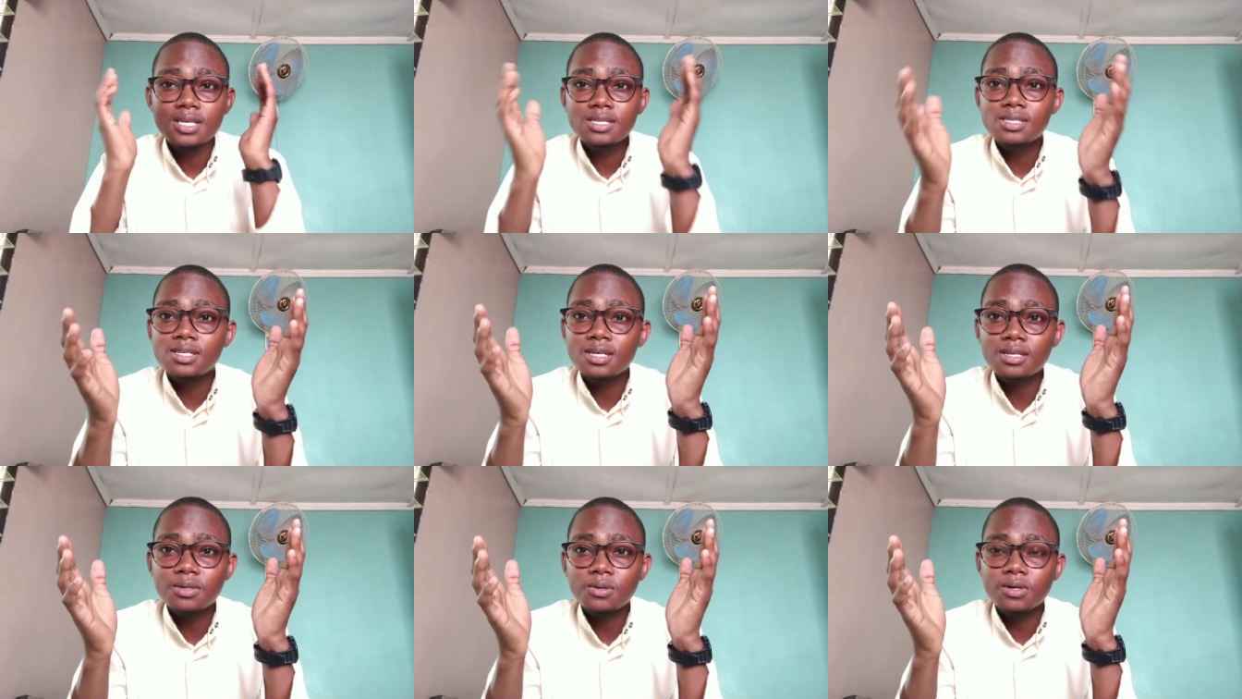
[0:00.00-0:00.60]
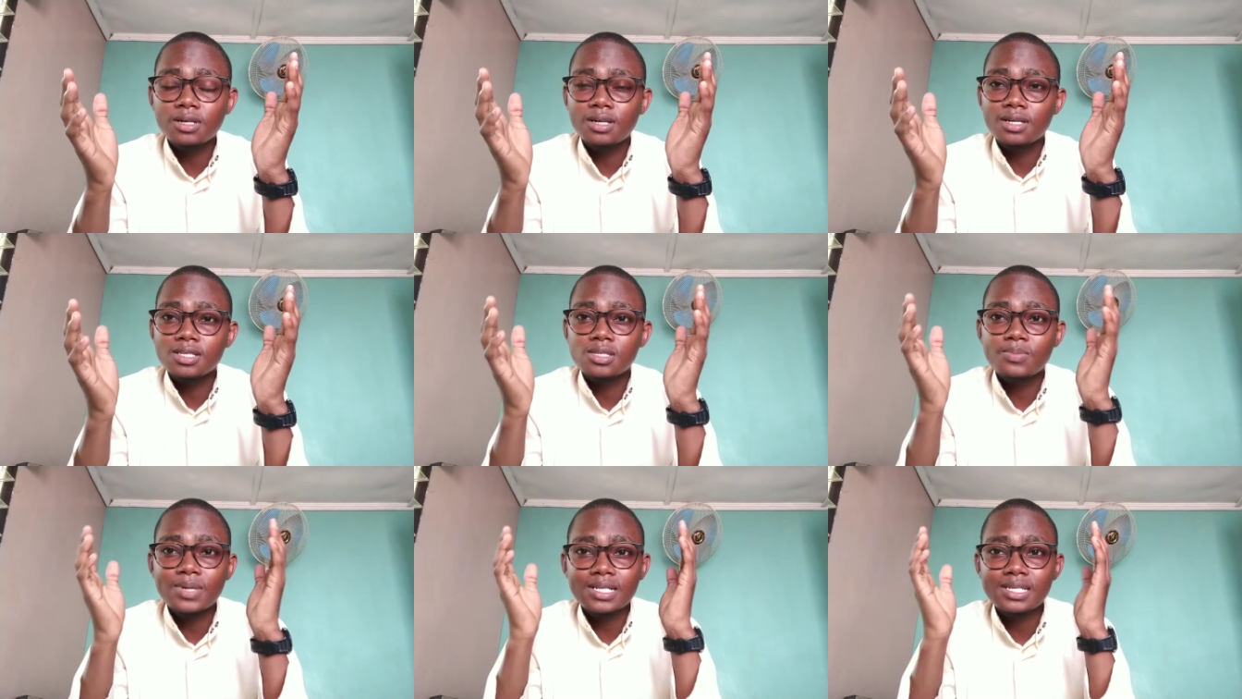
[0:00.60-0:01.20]
staying
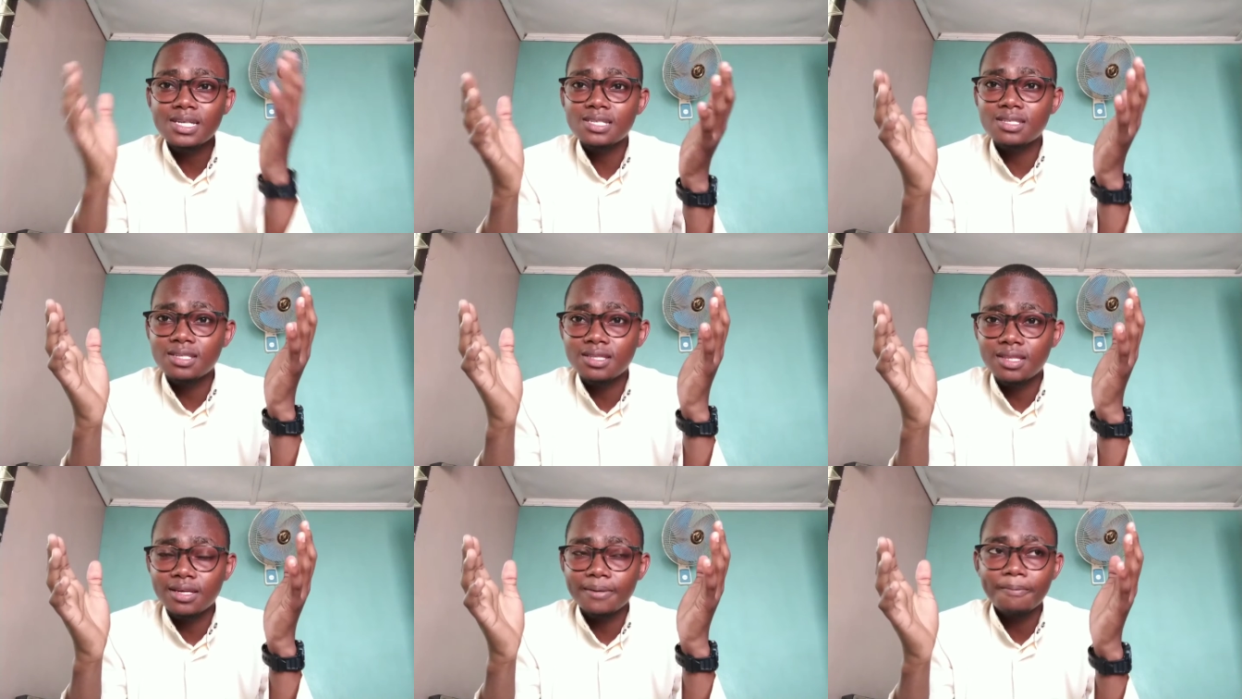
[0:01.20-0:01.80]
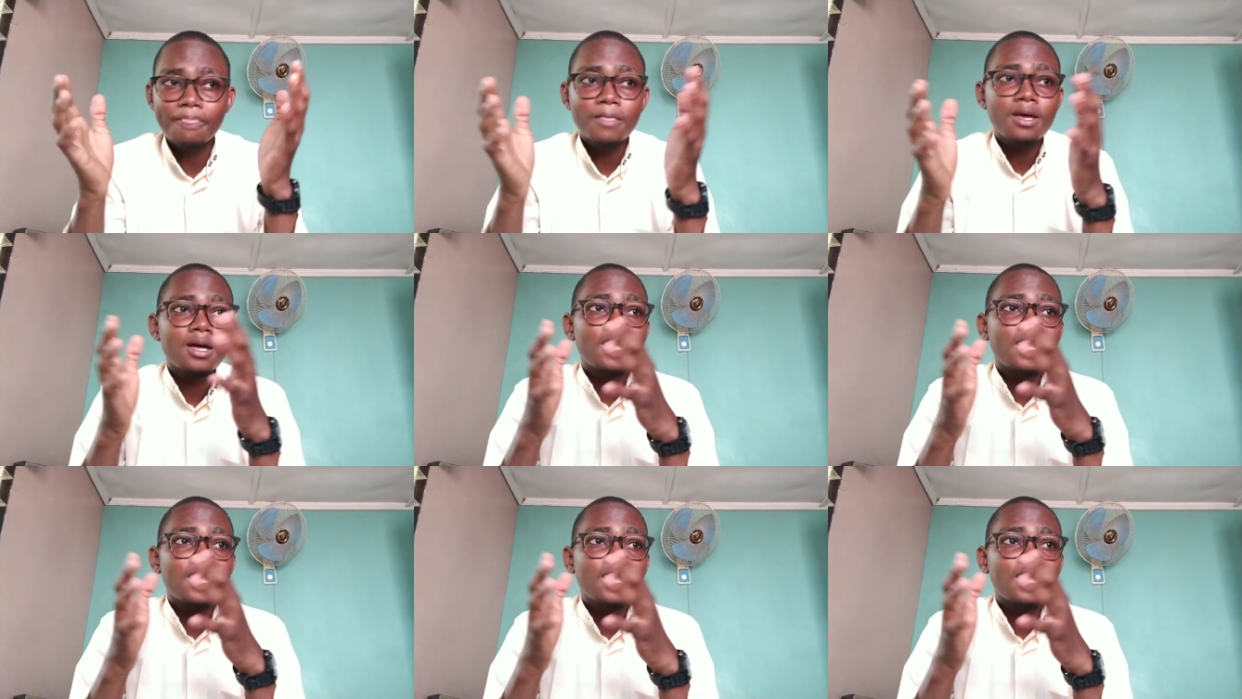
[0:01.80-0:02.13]
organized. But here's the thing,